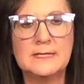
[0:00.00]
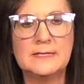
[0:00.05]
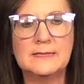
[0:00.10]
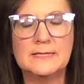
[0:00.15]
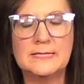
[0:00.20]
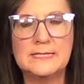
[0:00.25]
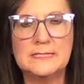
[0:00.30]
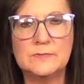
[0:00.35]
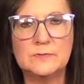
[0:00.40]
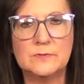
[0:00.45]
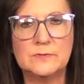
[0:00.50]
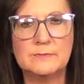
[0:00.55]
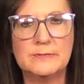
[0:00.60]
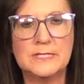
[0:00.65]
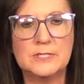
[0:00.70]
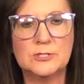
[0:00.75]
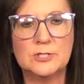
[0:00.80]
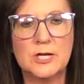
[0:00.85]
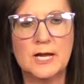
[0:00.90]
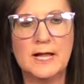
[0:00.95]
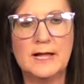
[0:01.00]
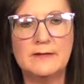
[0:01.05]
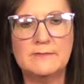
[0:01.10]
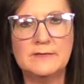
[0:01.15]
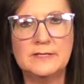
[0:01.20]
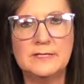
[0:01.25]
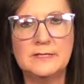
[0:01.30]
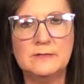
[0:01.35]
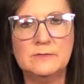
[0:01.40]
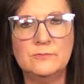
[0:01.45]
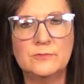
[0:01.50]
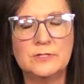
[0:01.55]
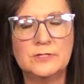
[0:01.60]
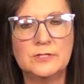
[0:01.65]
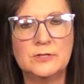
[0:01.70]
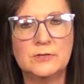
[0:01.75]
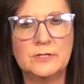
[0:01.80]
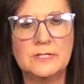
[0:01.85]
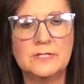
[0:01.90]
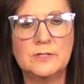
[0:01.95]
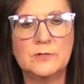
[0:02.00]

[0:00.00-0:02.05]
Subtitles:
These would be driving, returning